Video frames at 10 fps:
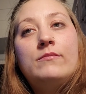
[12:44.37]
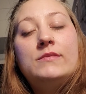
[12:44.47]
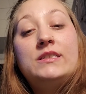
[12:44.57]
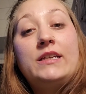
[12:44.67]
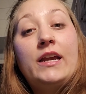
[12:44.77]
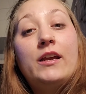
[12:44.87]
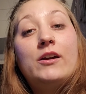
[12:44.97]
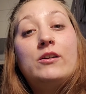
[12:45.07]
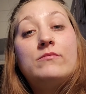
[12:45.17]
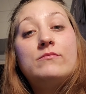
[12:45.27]
staying
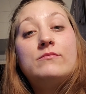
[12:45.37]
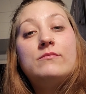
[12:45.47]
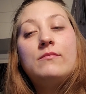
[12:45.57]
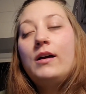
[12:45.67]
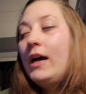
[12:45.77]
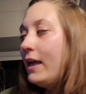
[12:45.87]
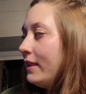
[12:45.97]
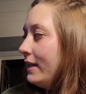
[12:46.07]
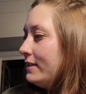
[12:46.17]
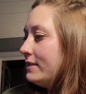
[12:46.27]
home.
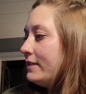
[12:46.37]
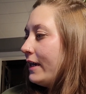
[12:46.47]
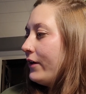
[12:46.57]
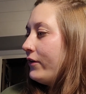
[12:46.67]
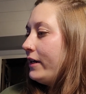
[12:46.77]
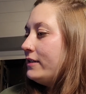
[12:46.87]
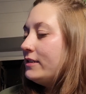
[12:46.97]
I'd like to decorate